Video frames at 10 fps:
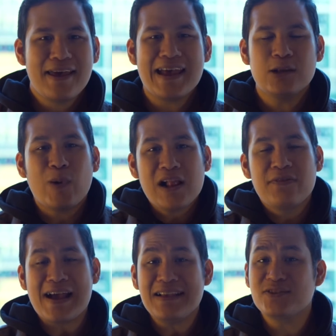And while
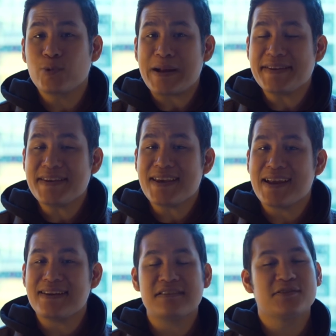the S20
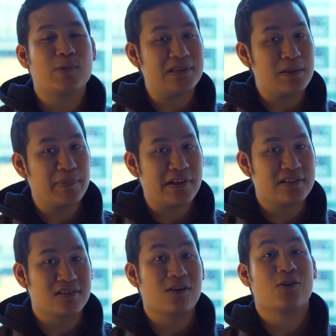and S20
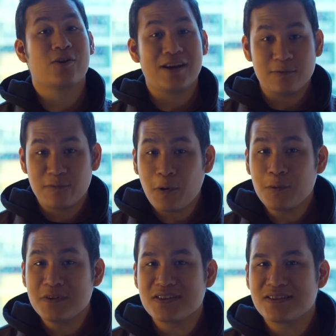Plus are great
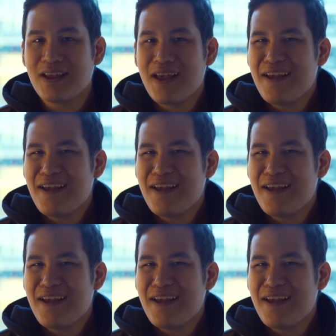phones,